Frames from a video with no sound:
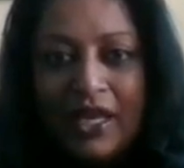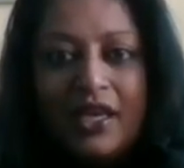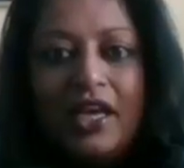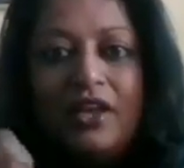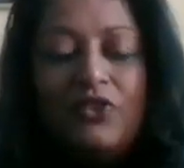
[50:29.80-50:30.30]

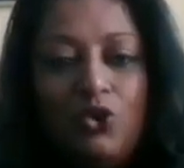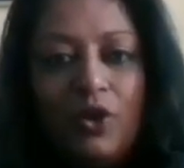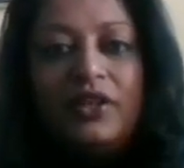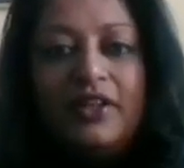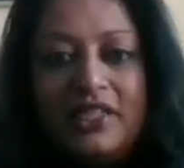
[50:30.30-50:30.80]
Now, if you
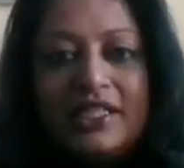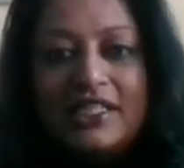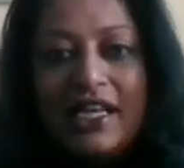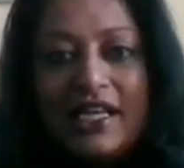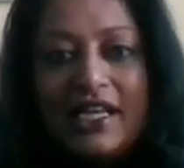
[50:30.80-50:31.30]
are not
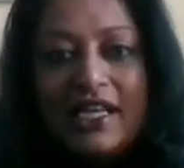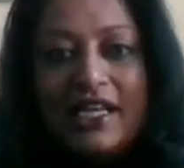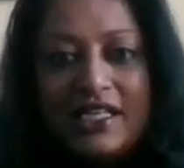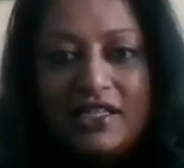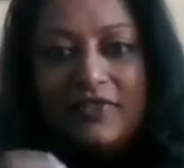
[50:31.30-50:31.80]
decisive
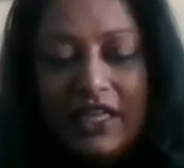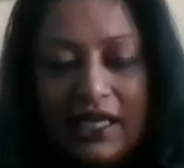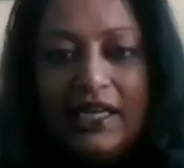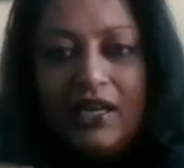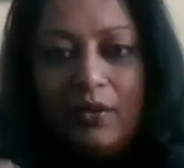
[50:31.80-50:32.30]
and
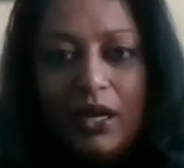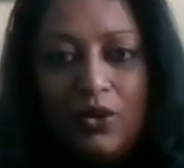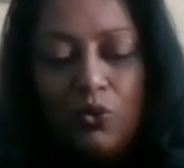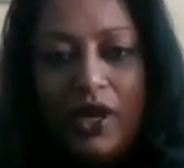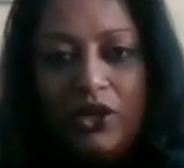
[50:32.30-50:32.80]
clear about
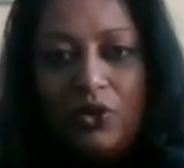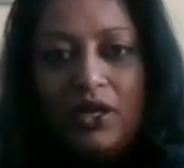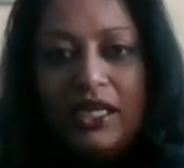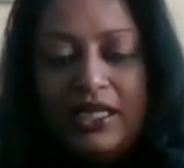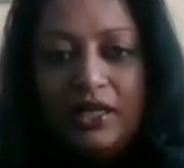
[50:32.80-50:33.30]
where you are
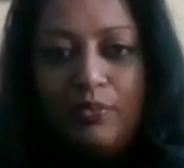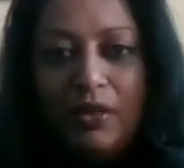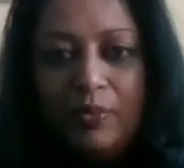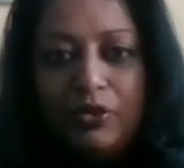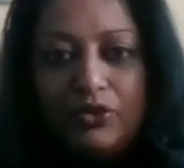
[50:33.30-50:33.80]
leading
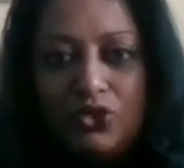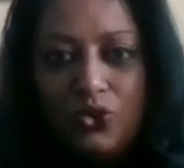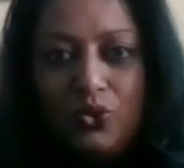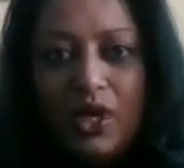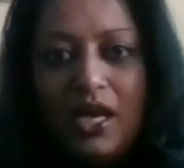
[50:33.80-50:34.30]
people
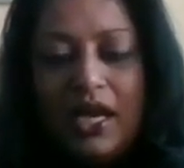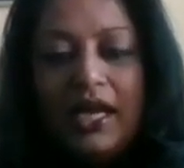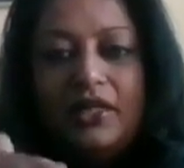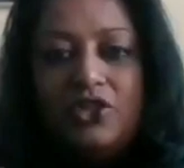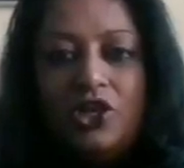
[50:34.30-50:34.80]
to and
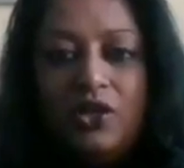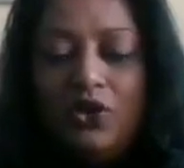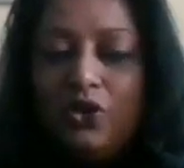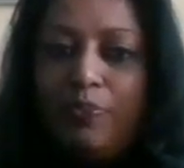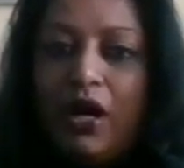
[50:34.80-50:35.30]
the journey of
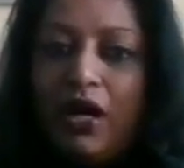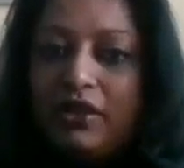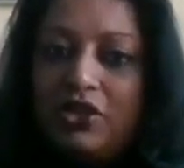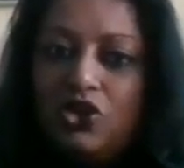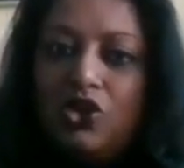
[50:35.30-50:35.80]
the path
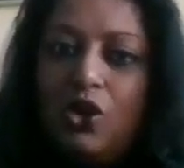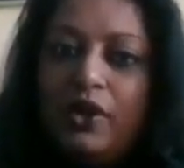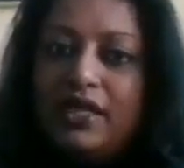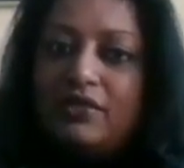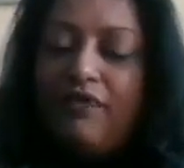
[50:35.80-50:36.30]
that you're going
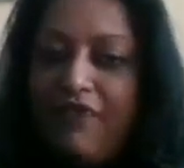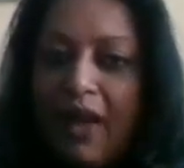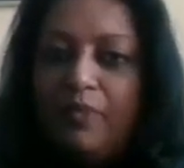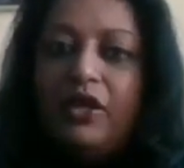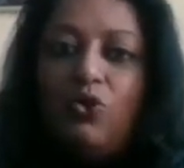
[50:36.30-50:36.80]
as a
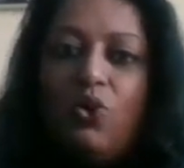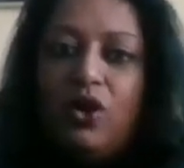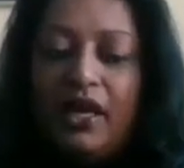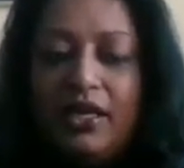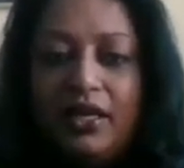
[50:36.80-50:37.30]
family or
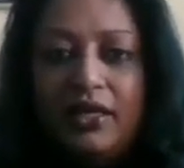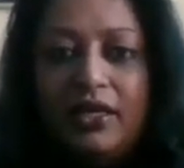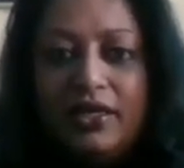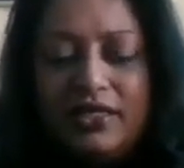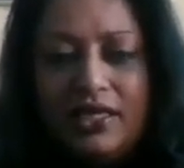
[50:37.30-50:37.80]
in
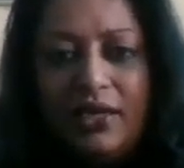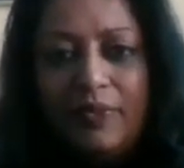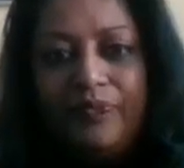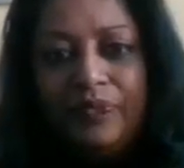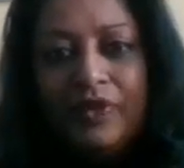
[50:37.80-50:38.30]
a
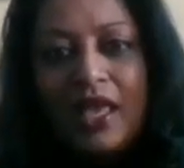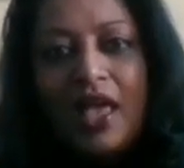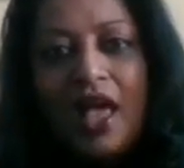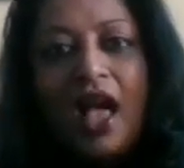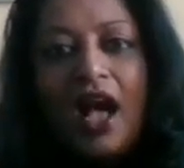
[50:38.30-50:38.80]
team,
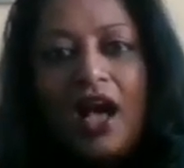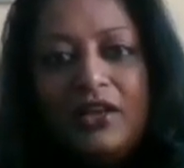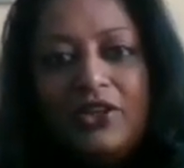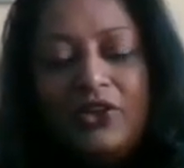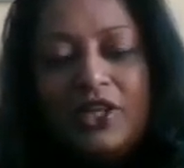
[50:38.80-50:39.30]

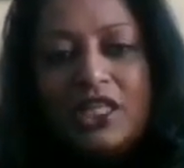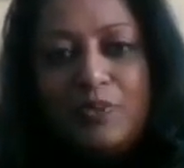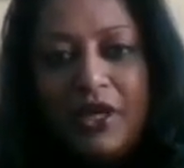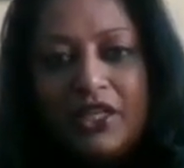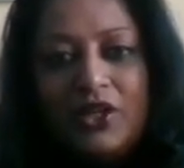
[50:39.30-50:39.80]
how do you
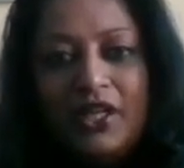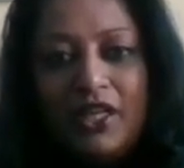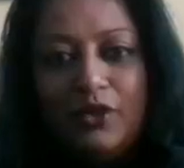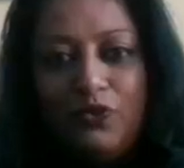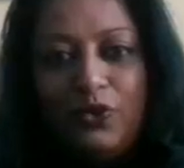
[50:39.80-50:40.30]
expect to
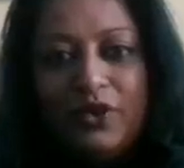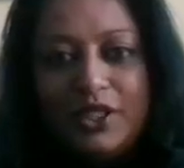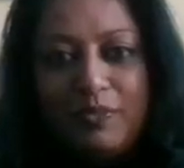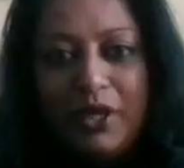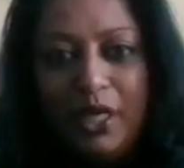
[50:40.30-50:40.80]

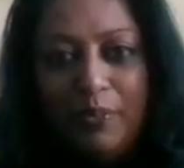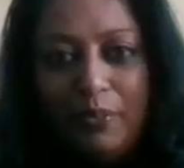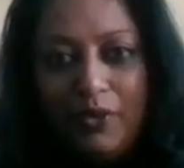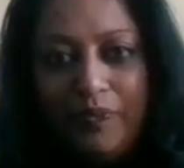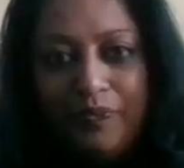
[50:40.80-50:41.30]
influence
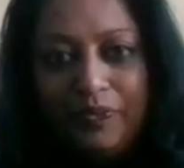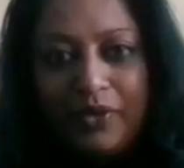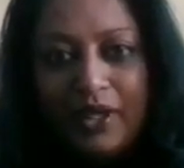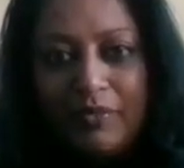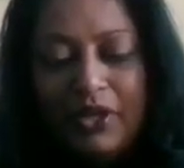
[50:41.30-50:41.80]
people?
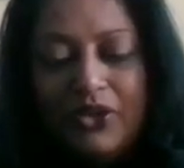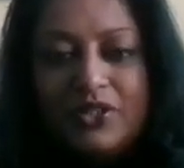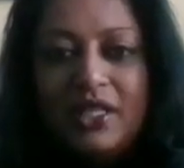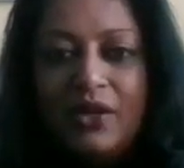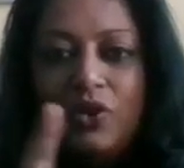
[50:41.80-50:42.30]
Because
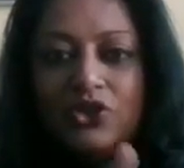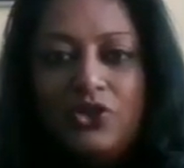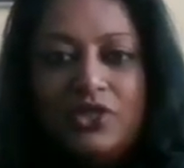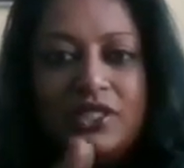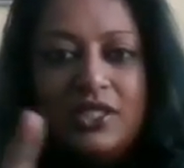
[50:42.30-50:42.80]
then what you're
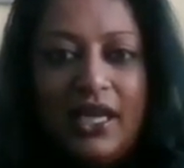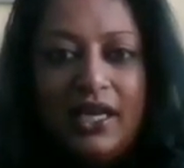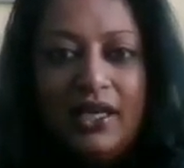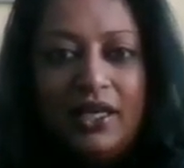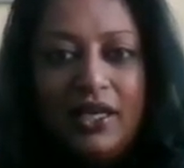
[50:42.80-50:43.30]

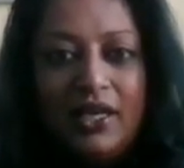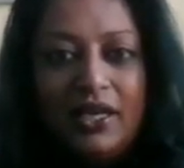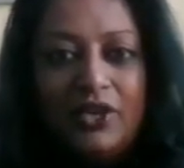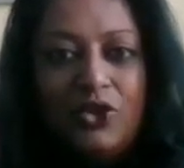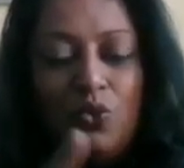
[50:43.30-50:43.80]
saying,
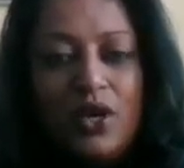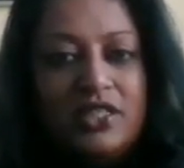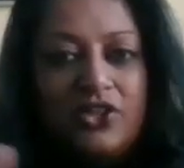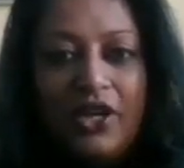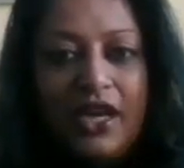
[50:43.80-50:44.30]
your words
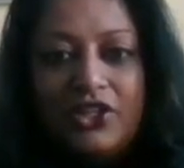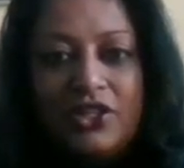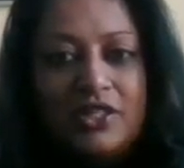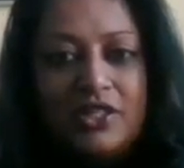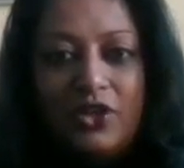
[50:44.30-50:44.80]
and your
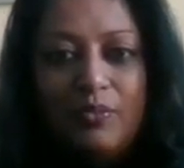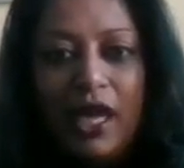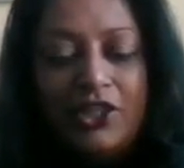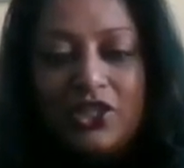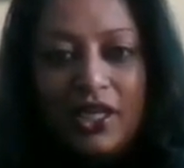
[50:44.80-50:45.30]
actions are not
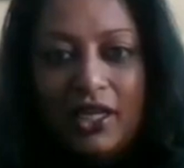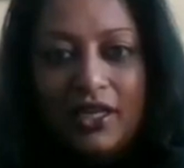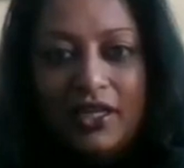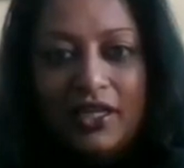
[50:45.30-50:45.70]
matching.